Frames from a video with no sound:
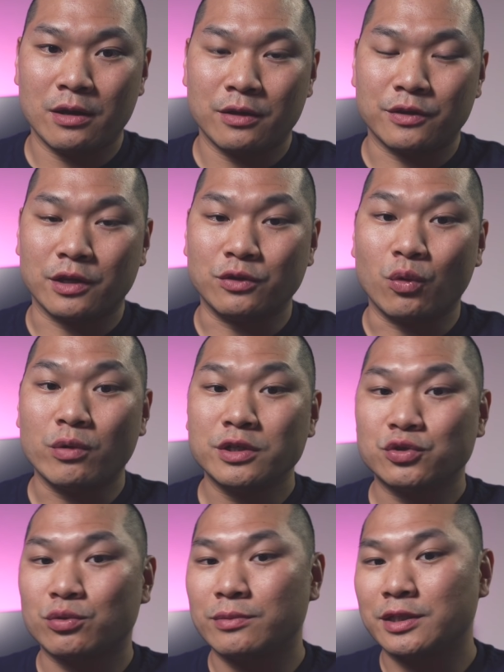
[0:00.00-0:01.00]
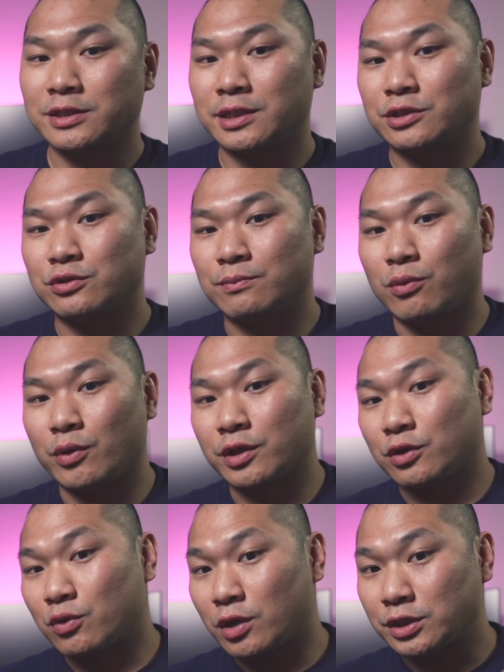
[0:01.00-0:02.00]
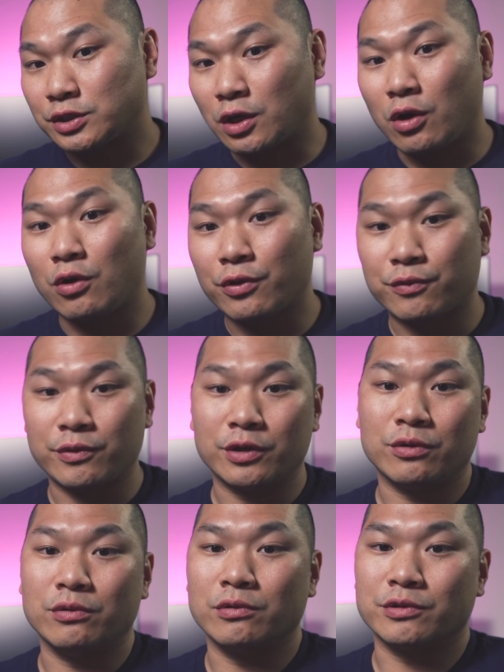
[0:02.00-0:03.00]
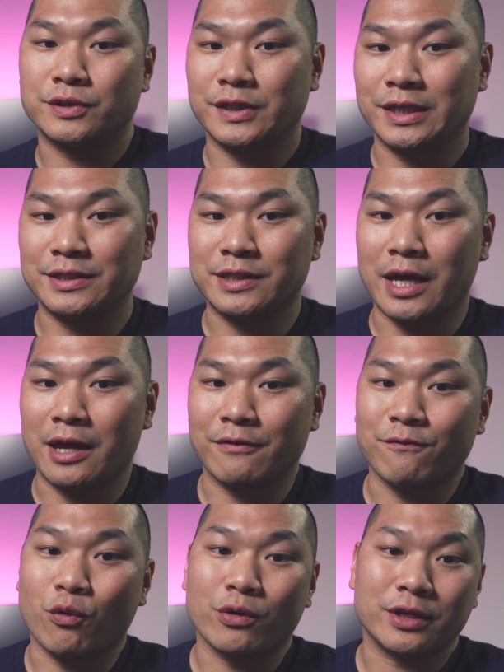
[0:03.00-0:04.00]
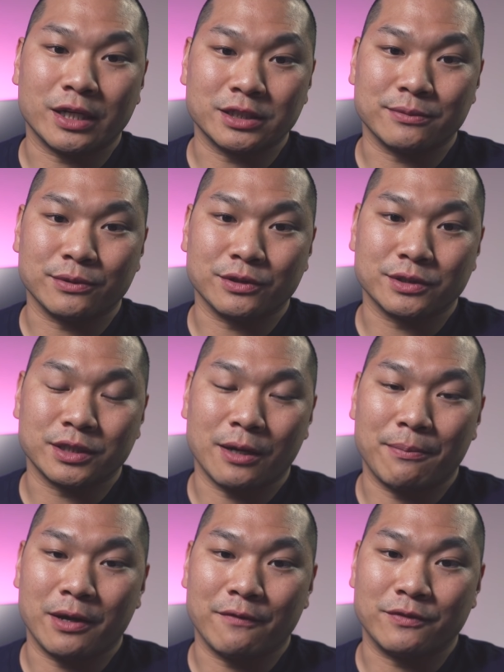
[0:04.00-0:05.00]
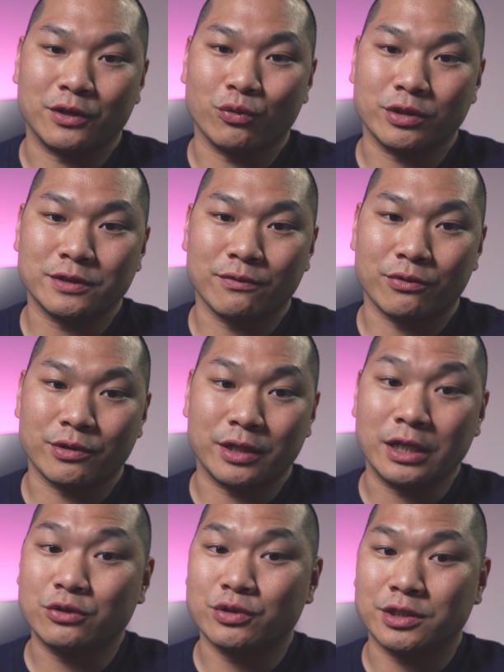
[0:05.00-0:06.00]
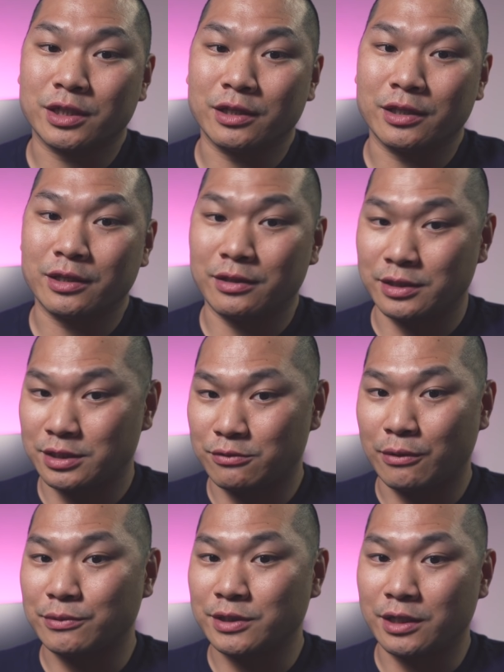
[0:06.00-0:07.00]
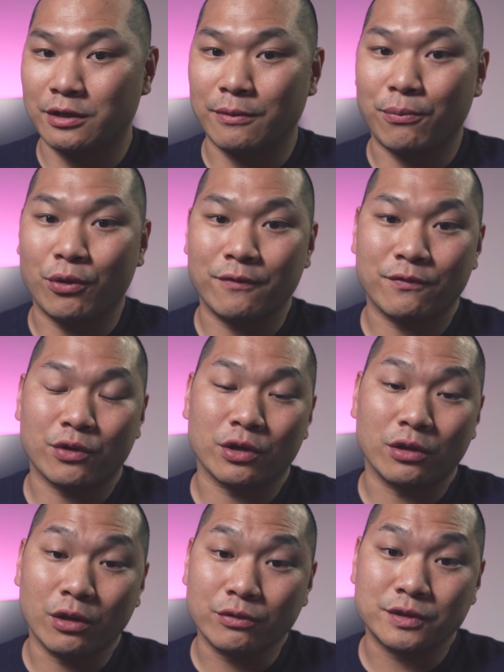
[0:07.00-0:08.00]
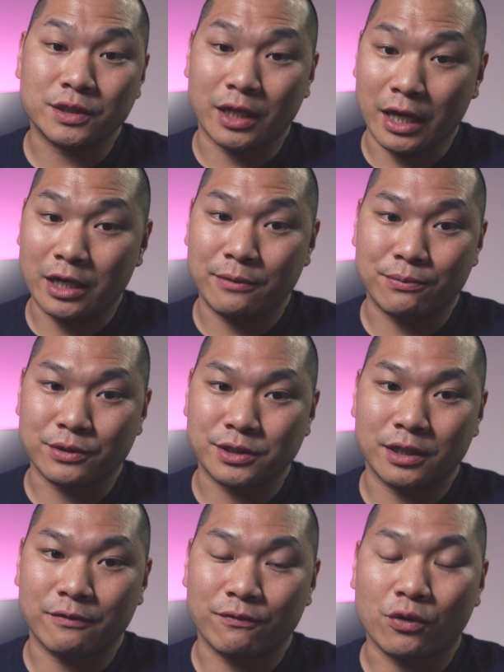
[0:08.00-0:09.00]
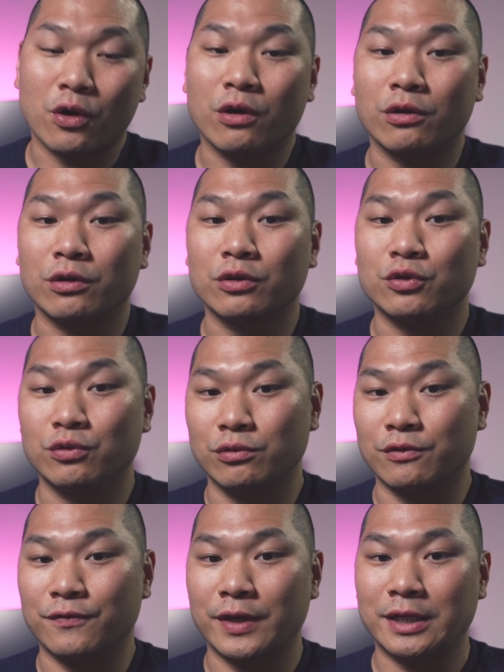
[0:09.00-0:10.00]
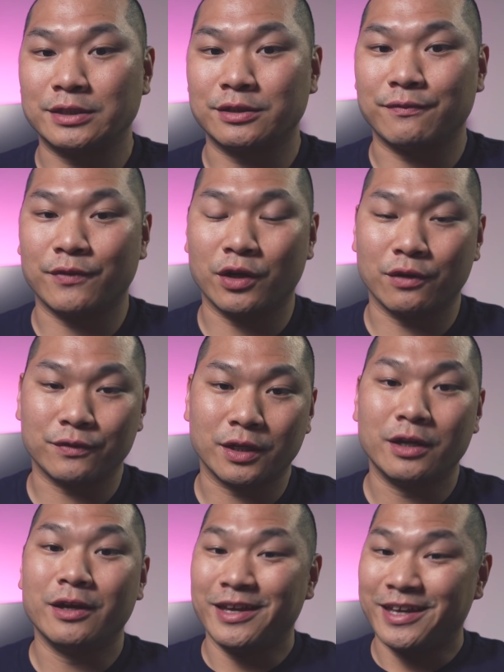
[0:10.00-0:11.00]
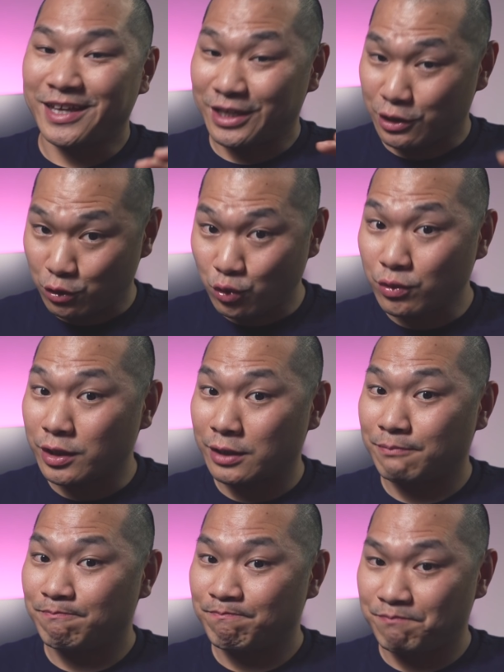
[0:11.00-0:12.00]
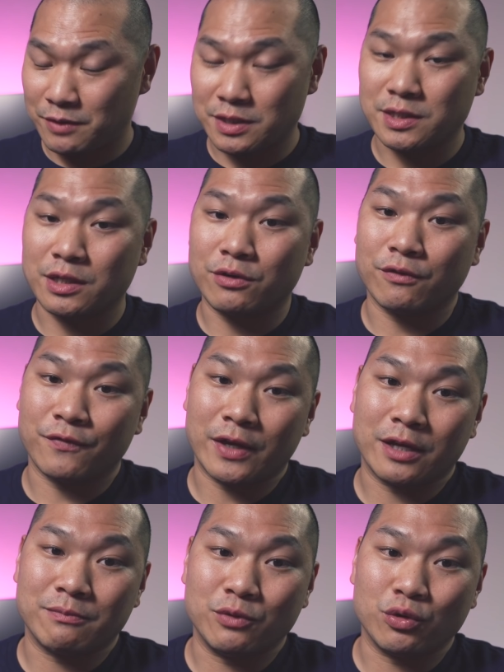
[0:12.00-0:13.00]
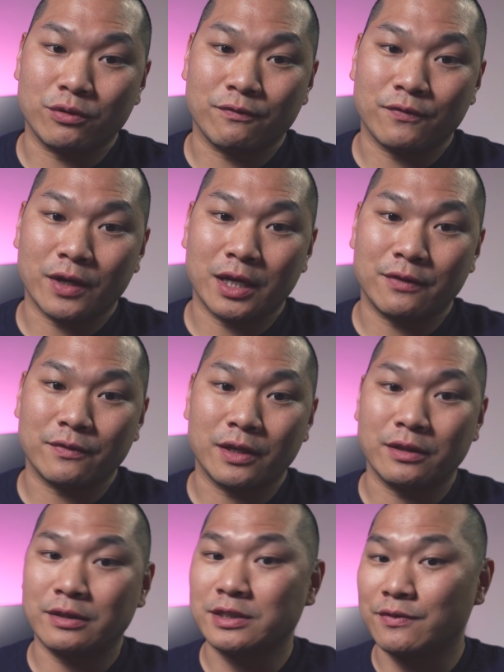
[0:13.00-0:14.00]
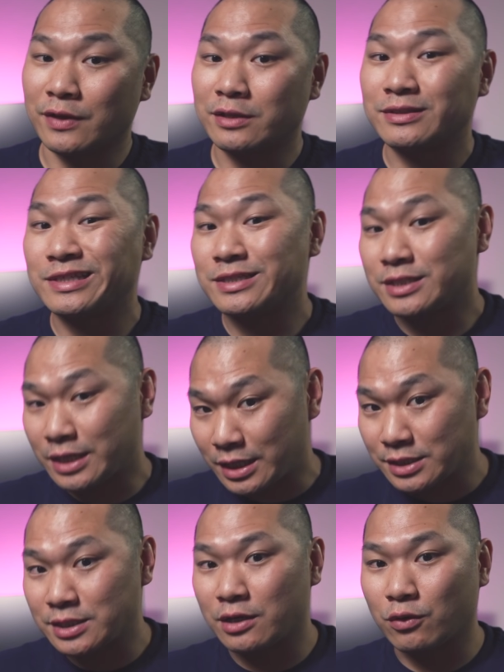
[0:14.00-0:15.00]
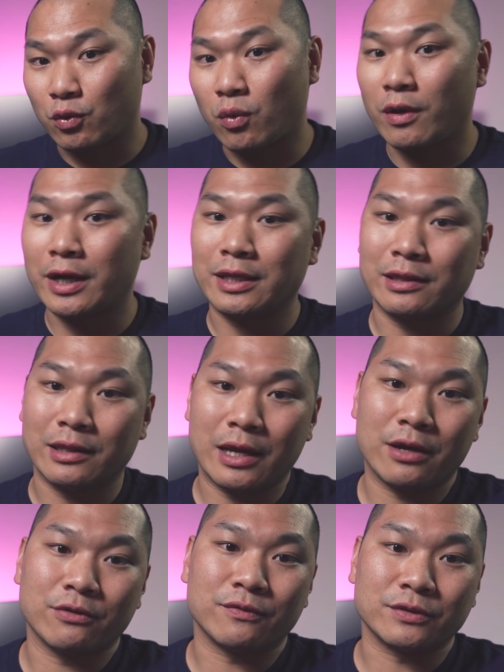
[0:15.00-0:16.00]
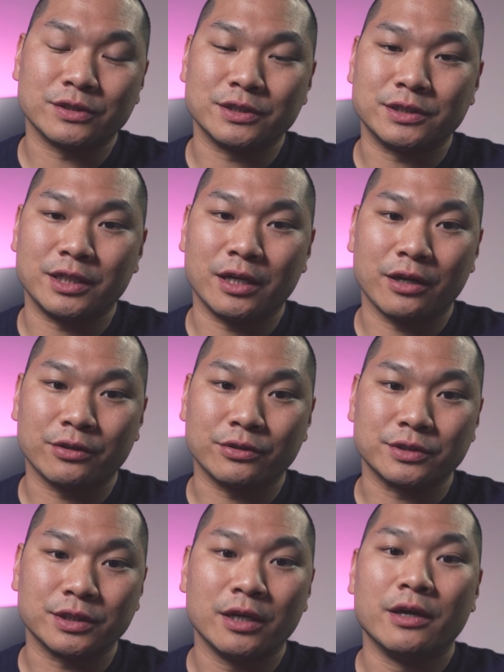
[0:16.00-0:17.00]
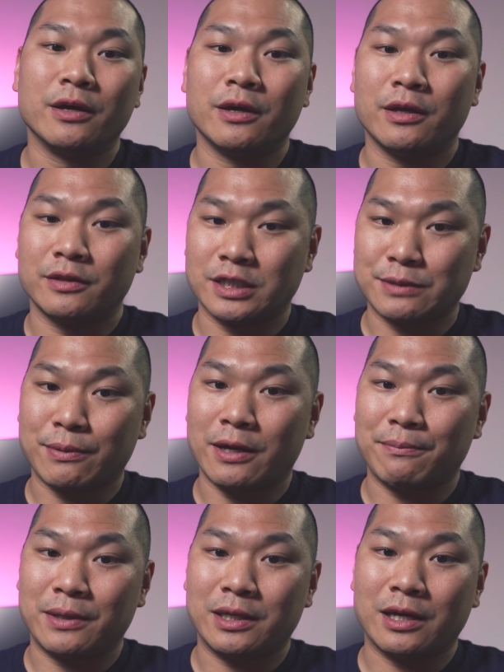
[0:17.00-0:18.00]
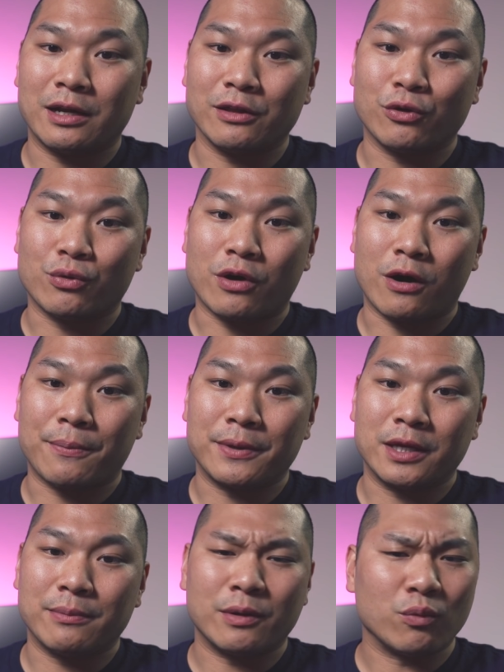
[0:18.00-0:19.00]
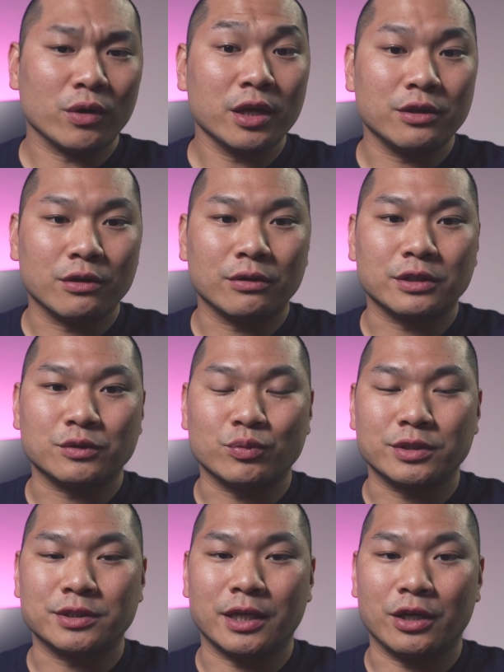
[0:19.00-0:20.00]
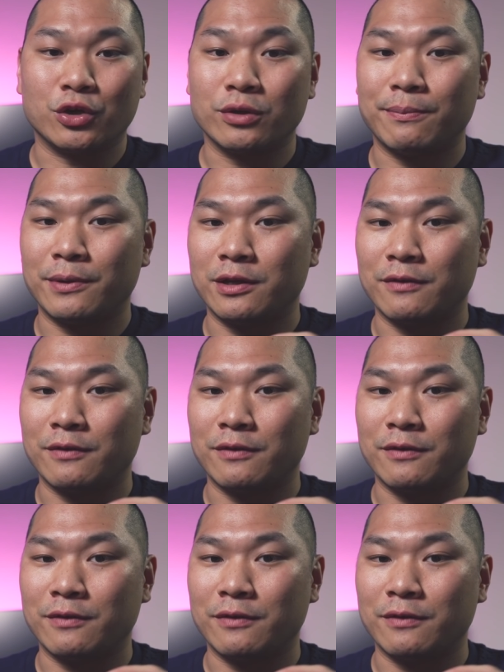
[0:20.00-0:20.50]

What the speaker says: The noise normalization point across all three coolers is at 4 decibels above the noise floor, and interestingly, this represented a point very close to 80% for all cooler fans involved, including the single fan Mugen 5, and this fan did test out quite loud versus the others, despite being at a lower RPM, and what I noticed was a good bit